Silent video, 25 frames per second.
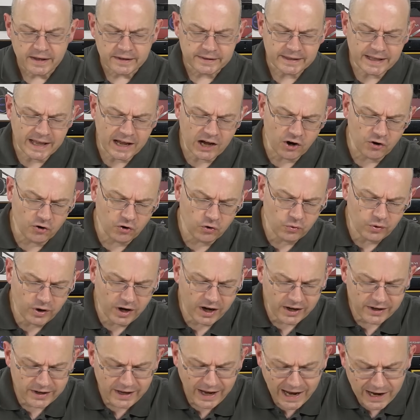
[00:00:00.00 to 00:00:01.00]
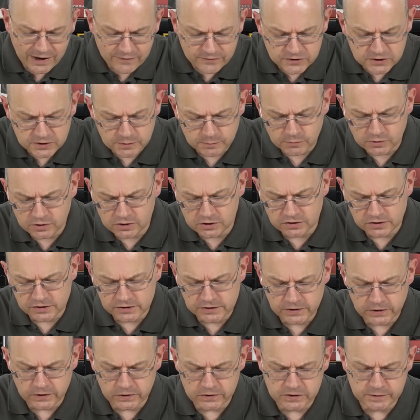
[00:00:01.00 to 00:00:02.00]
Now I have some
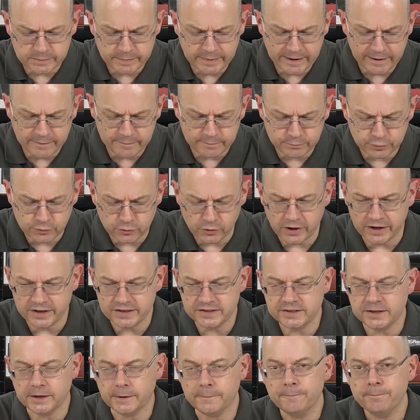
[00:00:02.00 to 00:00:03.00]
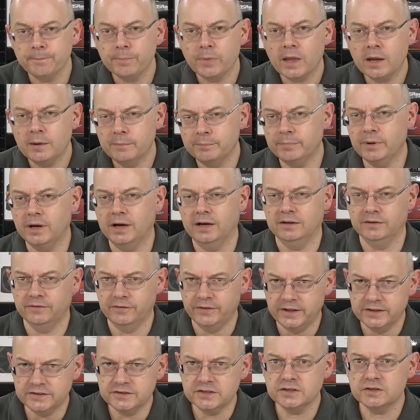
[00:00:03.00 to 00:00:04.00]
concerns about pricing.
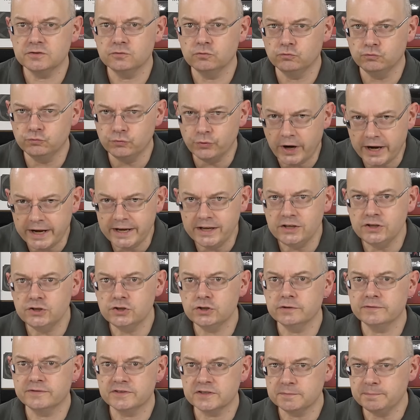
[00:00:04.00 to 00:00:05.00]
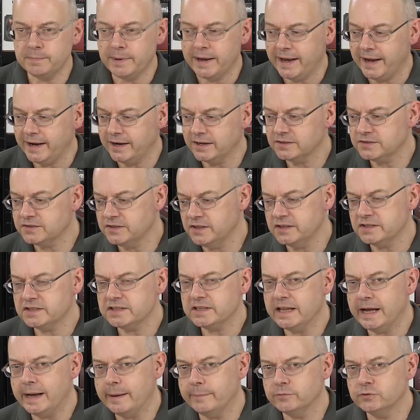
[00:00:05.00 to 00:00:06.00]
there's a range of specs. This
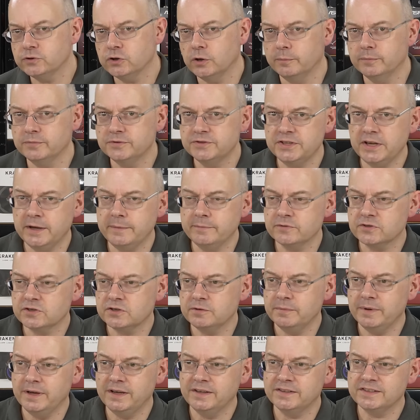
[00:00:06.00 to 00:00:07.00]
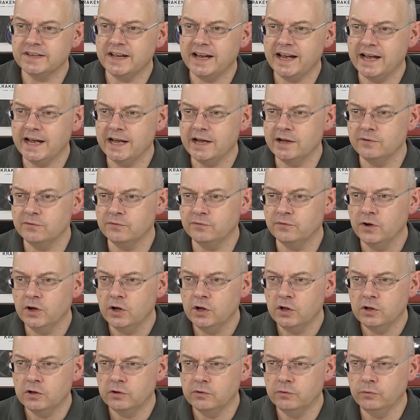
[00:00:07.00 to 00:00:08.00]
laptop seems to me to have
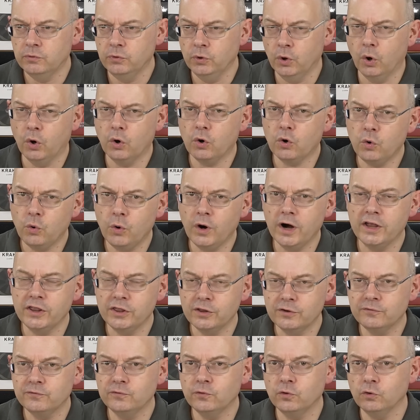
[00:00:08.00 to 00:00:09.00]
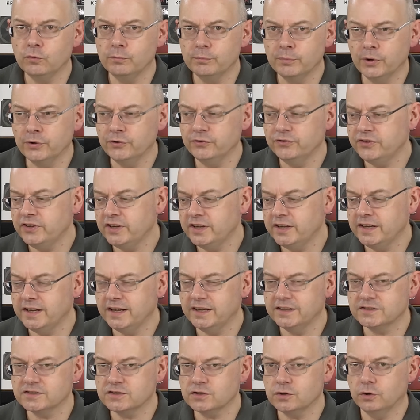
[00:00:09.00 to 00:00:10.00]
not quite the full Monty.
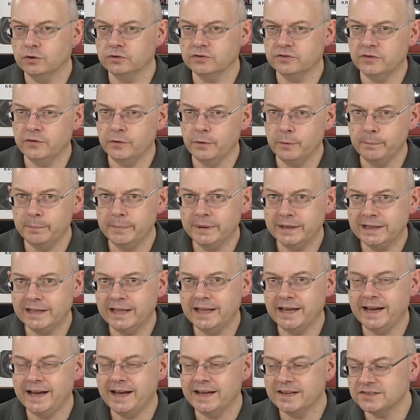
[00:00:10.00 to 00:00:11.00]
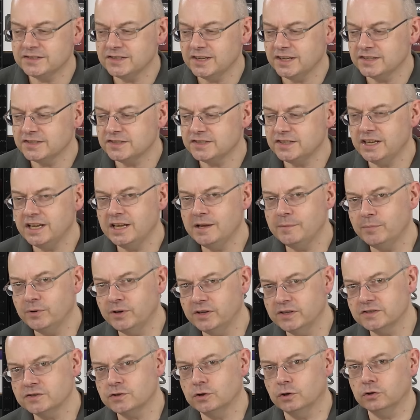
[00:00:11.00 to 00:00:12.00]
It's got the middling S S D, but
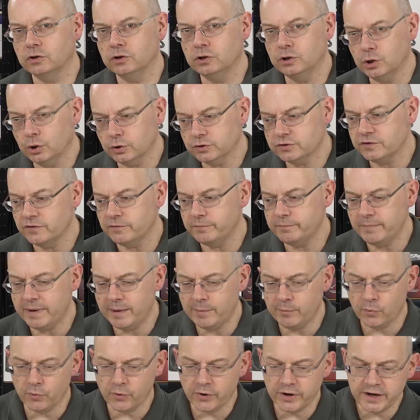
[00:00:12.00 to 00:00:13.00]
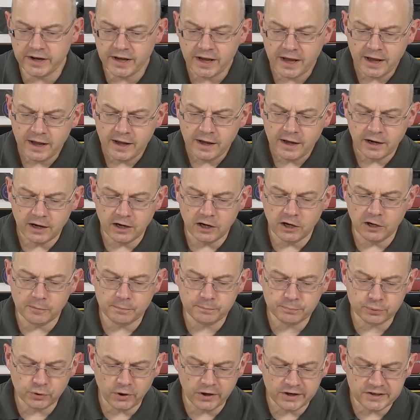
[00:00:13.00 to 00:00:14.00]
it's got a lot of memory. Uh,
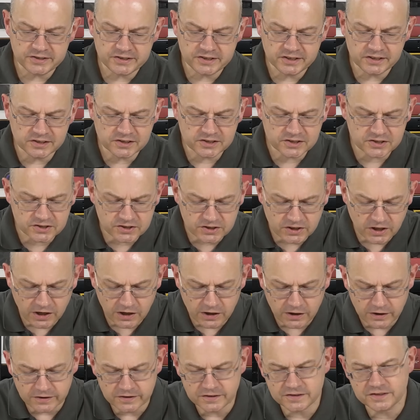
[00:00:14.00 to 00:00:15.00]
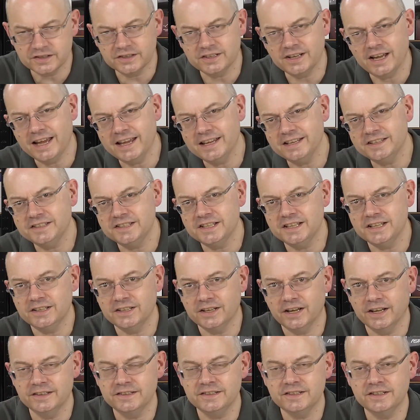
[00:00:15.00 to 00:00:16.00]
pricing starts at eighteen
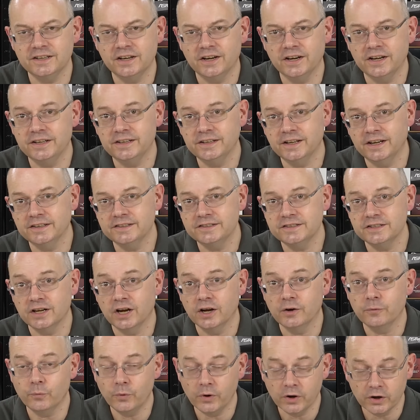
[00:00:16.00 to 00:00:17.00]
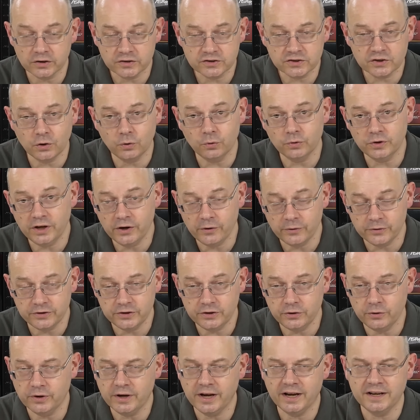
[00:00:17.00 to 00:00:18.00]
ninety-nine ninety-nine, we are told here in
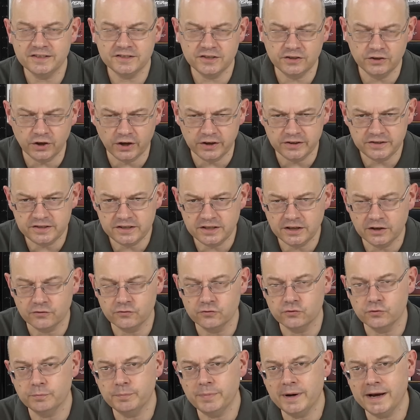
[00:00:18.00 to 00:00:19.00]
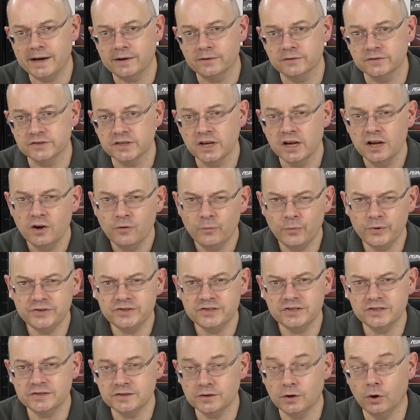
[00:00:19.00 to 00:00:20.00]
the U K, so nineteen hundred pounds,
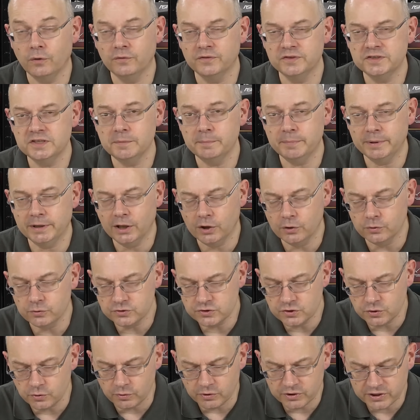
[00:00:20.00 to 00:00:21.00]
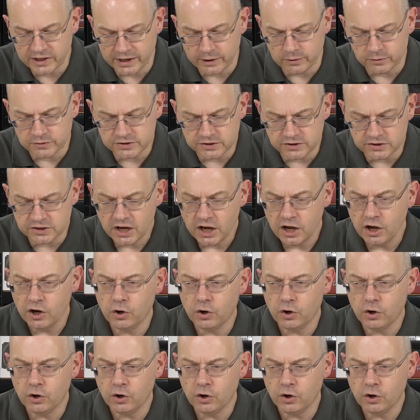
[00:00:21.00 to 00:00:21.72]
which is obviously below two thousand.